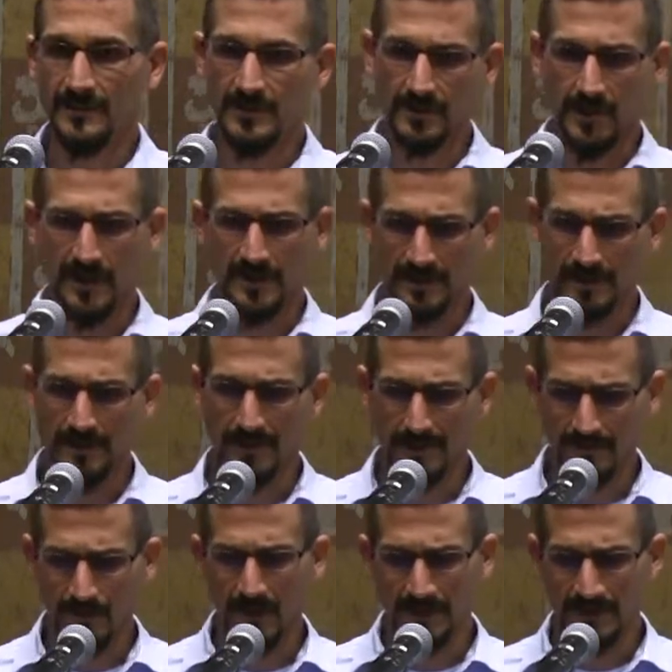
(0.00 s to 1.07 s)
as well
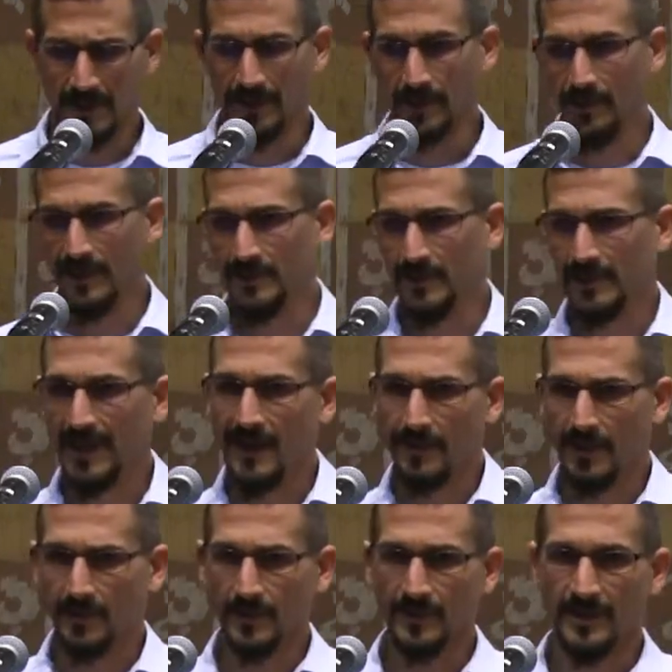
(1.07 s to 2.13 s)
as other ones, but that
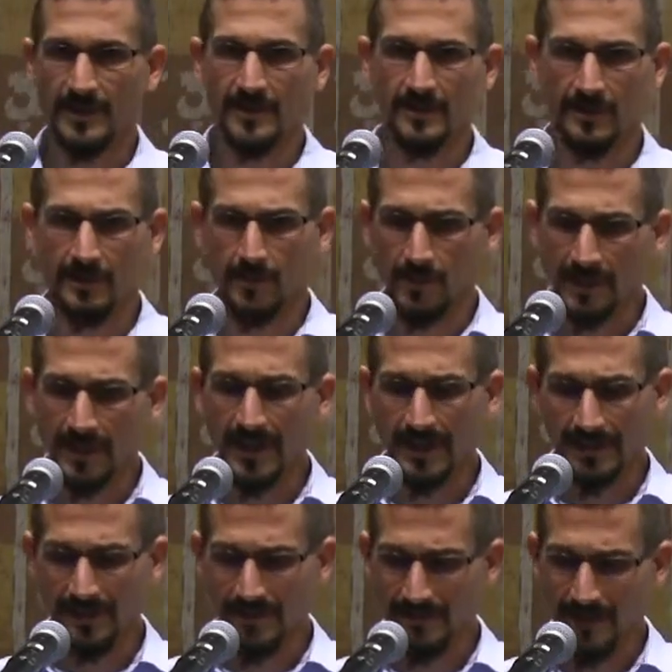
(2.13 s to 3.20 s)
one in particular, really got to
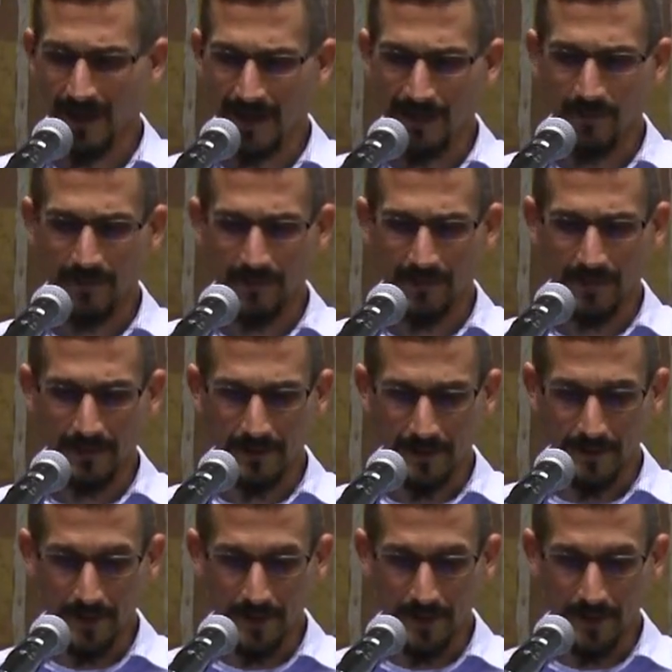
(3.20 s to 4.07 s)
get on top of it.